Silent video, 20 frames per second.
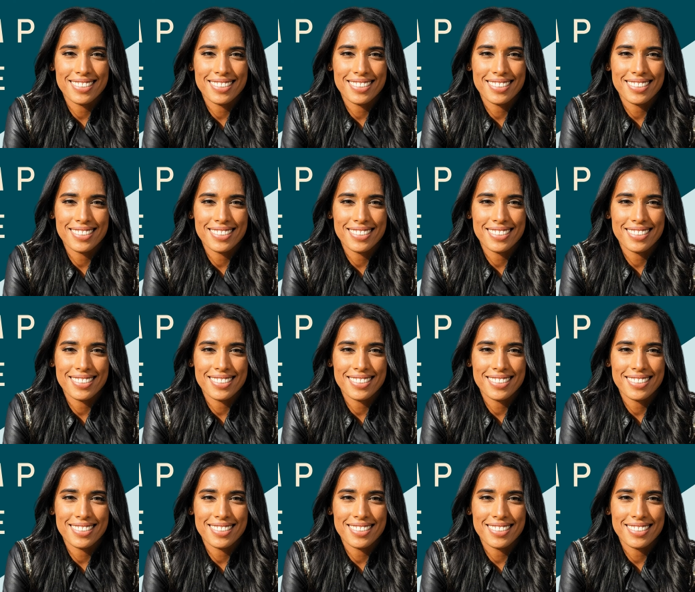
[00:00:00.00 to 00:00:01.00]

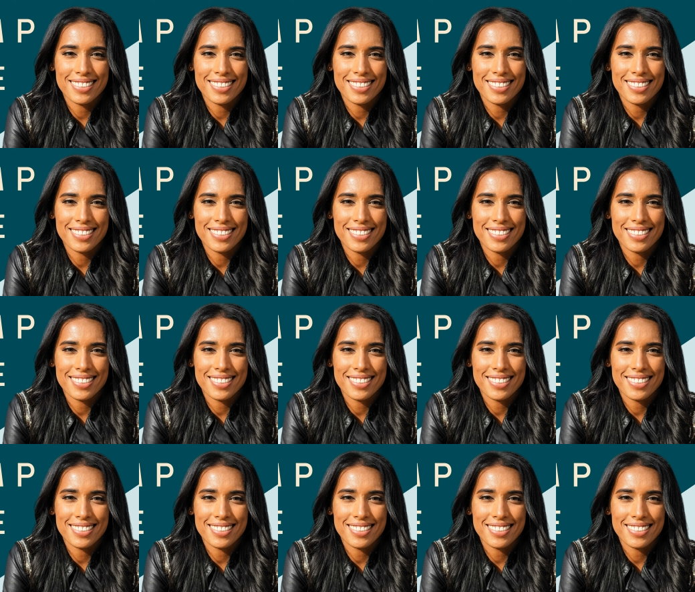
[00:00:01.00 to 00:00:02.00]

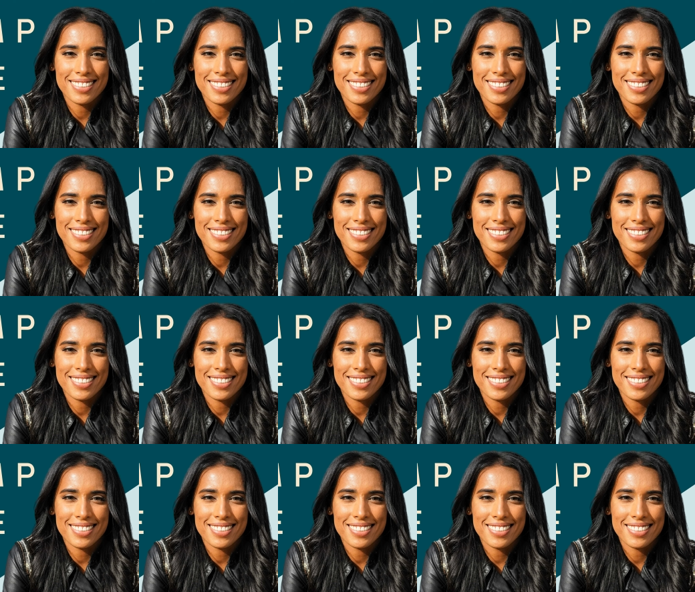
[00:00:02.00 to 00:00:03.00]

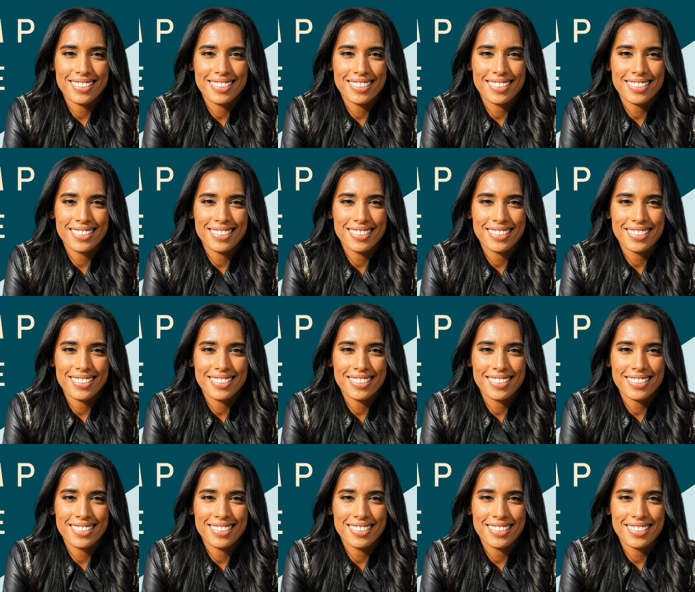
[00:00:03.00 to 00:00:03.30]
The face doesn't move, so there is nothing to read.